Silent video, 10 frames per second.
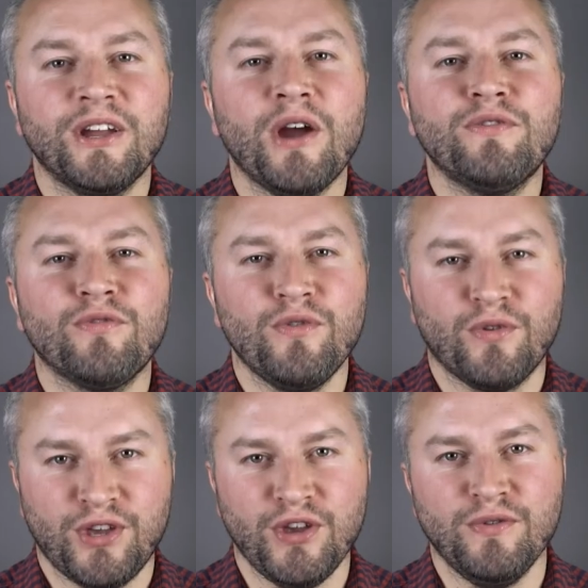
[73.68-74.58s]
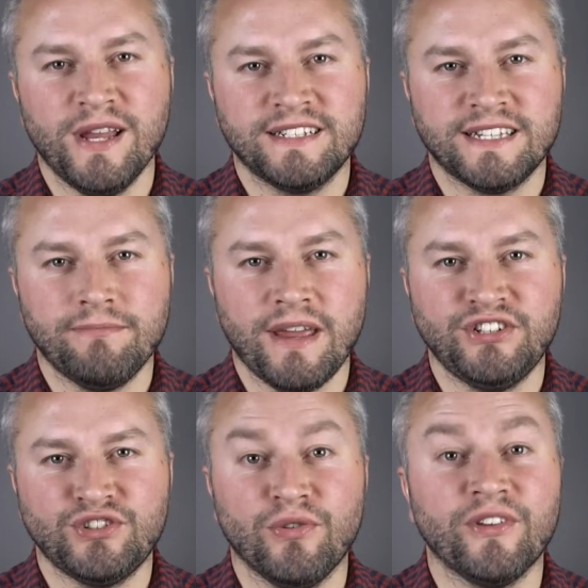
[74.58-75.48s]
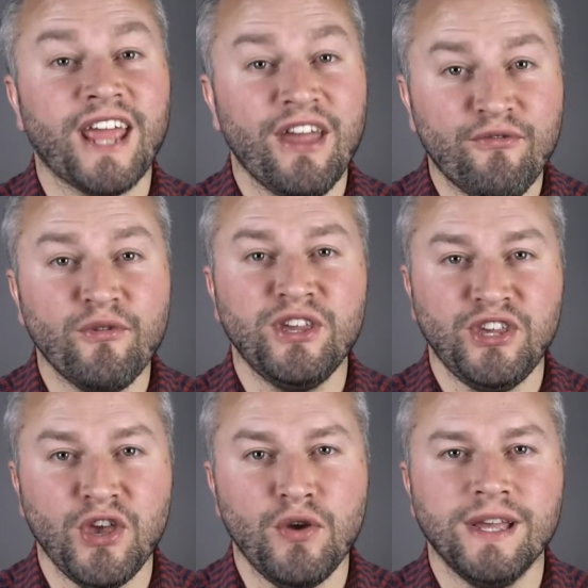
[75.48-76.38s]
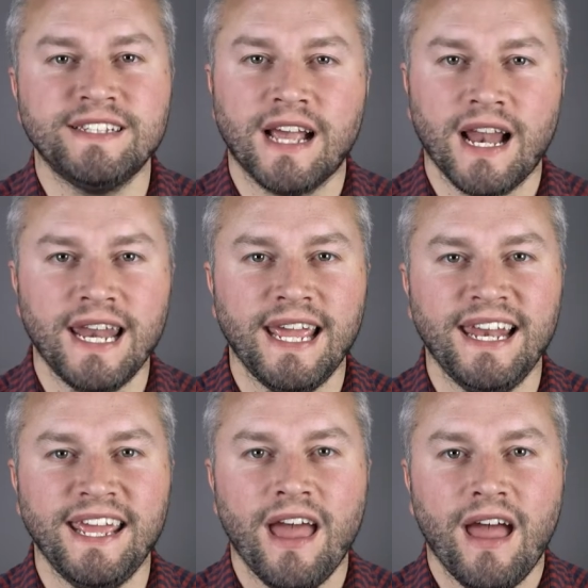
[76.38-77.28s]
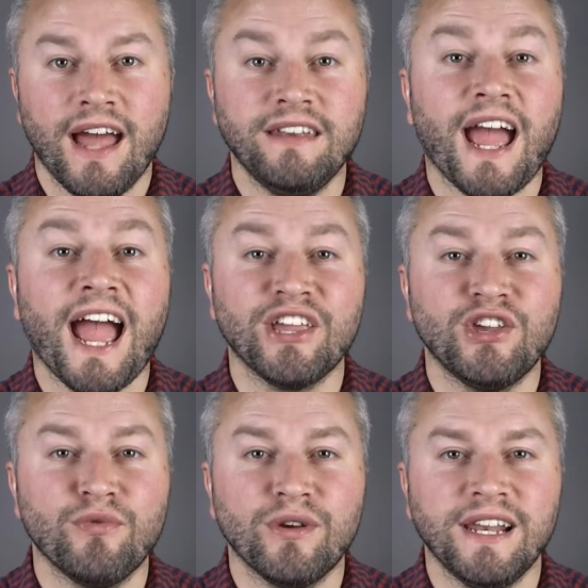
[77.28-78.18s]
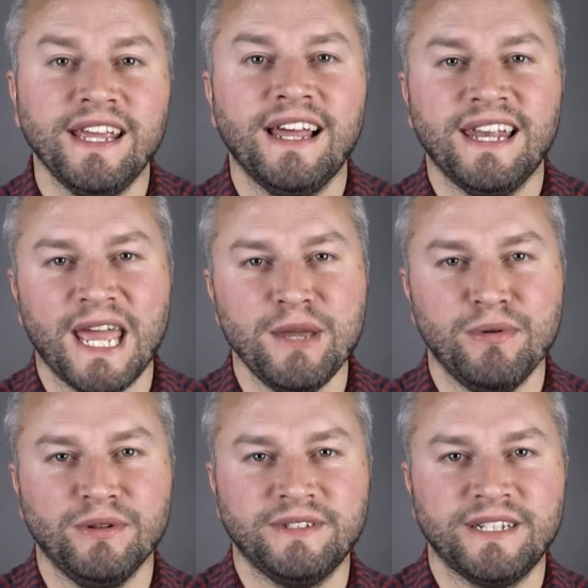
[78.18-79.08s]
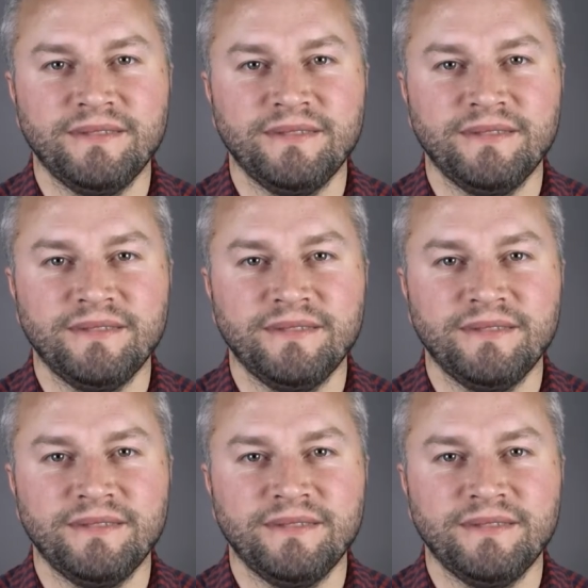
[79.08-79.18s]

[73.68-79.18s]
Go through your cue list and make sure that every cue is clearly and accurately labelled.